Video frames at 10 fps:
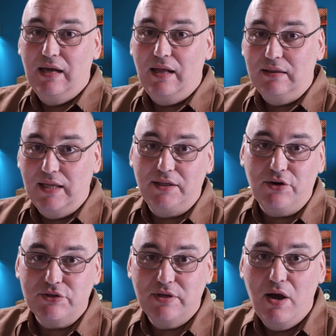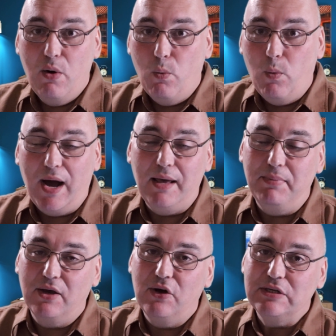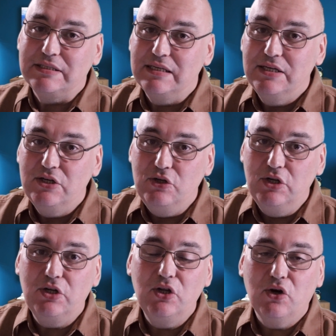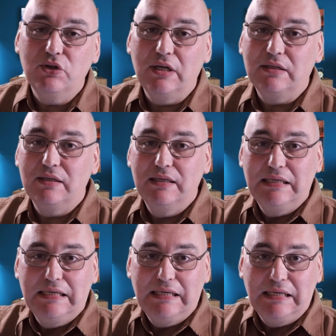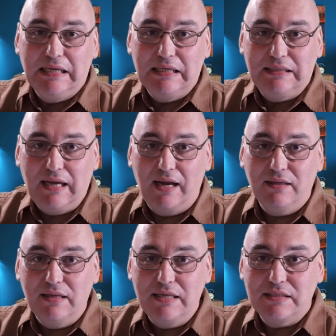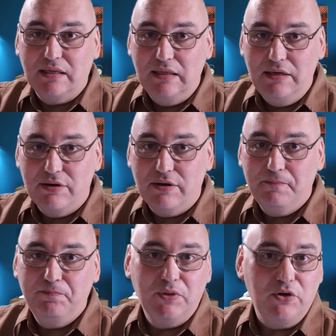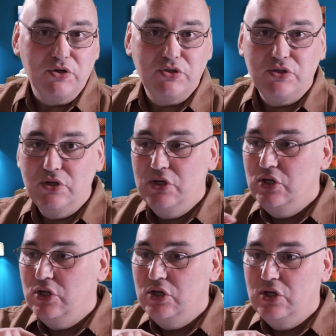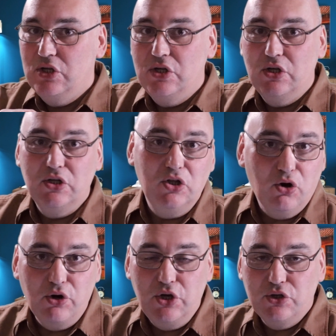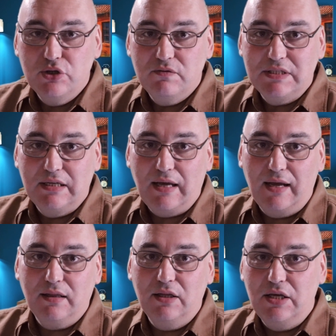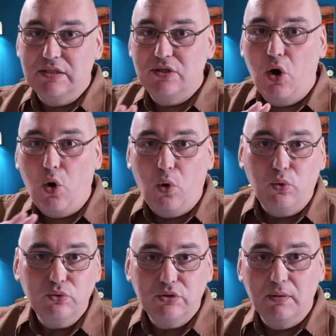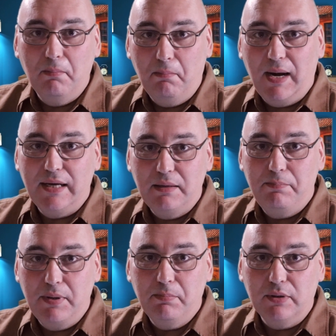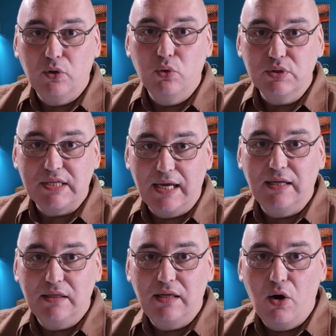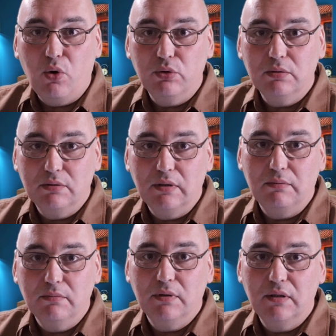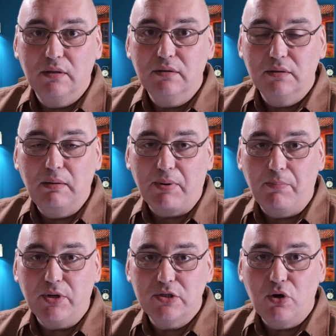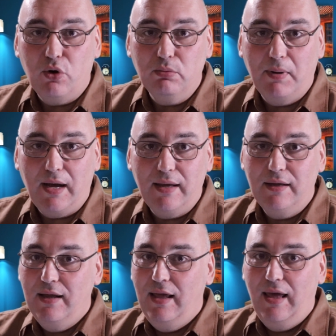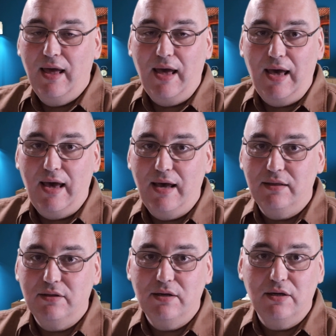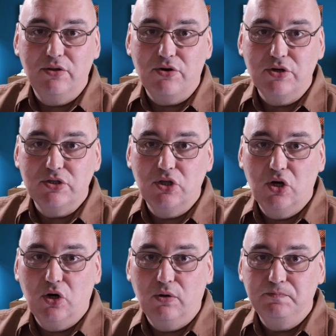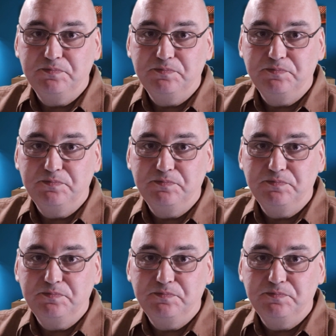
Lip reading: lenders. Why? Because you need to know that title is clear, there's no issues with the title, it's owned by the people who say that they own the property, is owned by, and there is no